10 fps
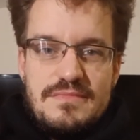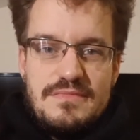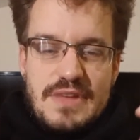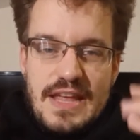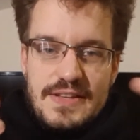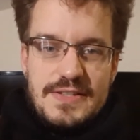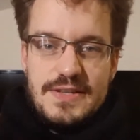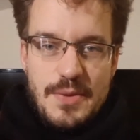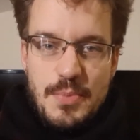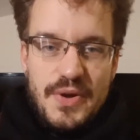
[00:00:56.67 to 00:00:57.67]
his
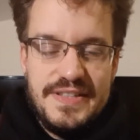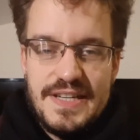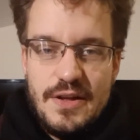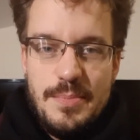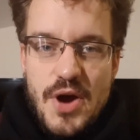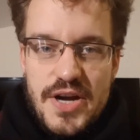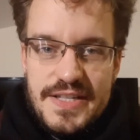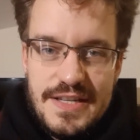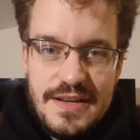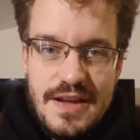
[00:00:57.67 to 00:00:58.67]
political
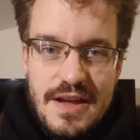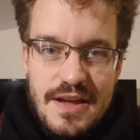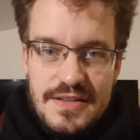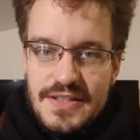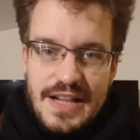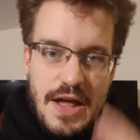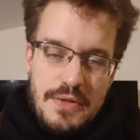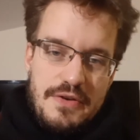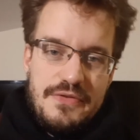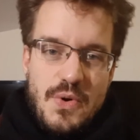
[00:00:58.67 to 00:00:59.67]
party, the
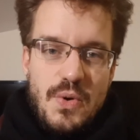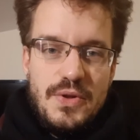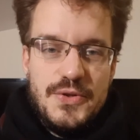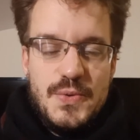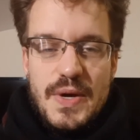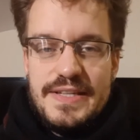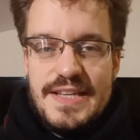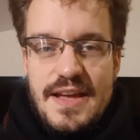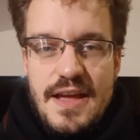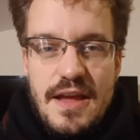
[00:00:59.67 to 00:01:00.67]
clown of whole
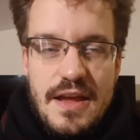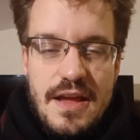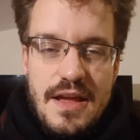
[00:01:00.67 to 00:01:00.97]
USA.